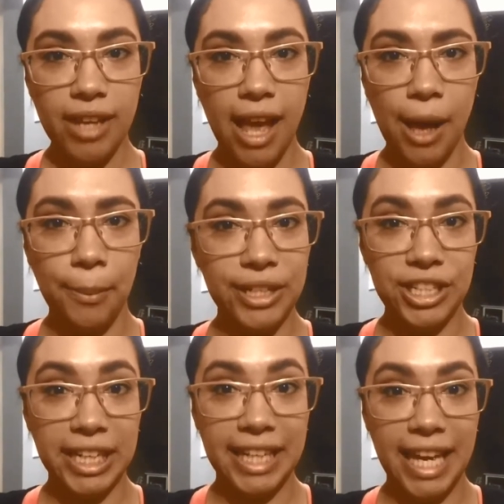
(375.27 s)
how
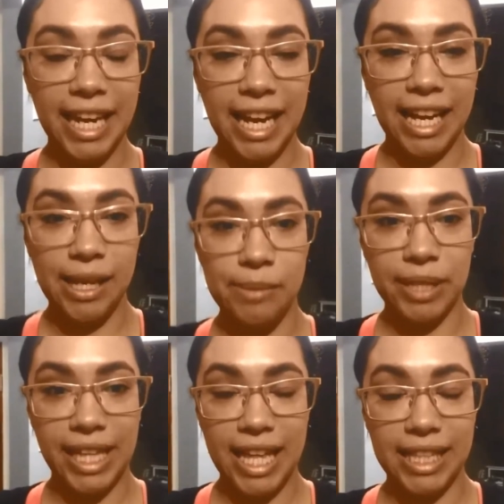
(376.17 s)
much I get,
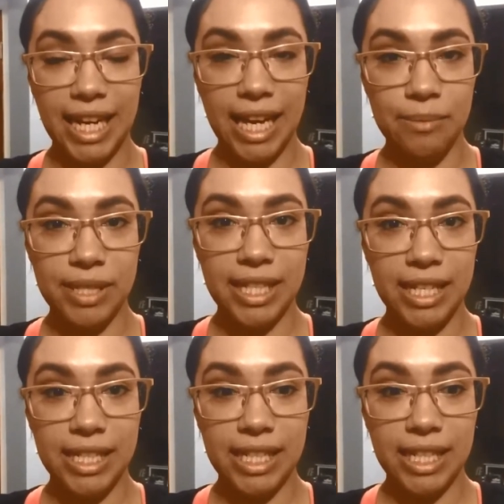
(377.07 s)
I'm glad that I am
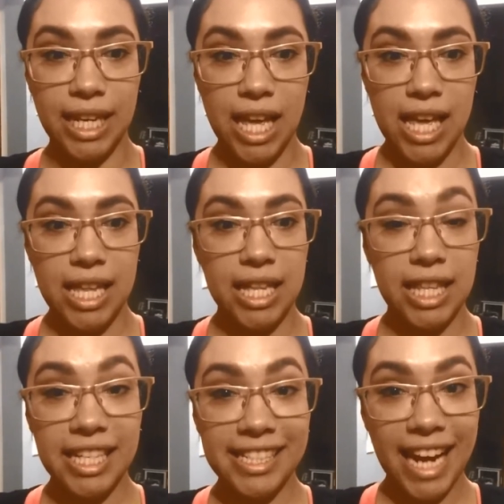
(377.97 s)
sending the
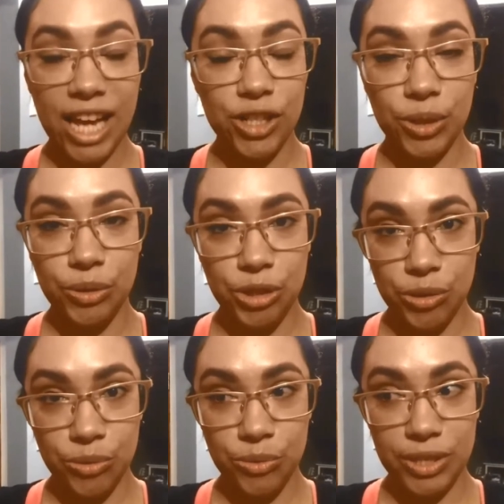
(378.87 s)
things that I don't
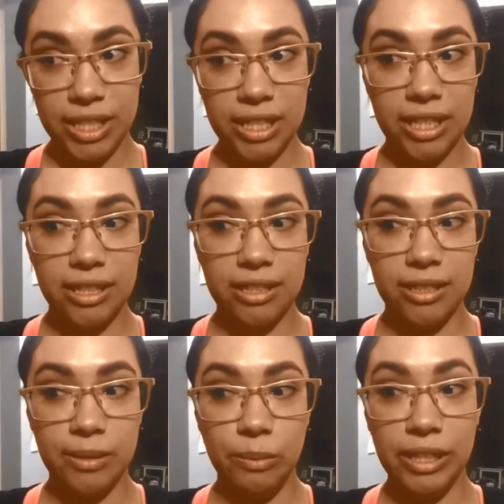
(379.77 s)
use
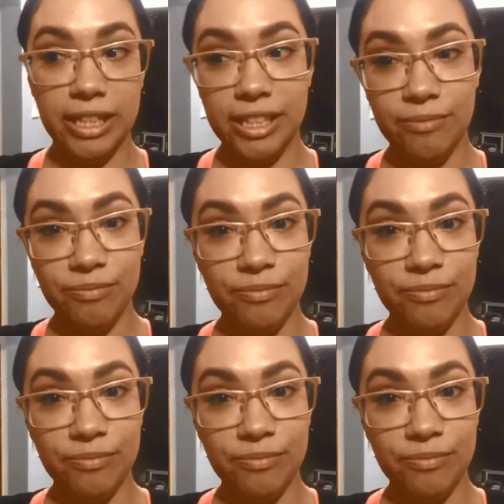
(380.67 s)
to be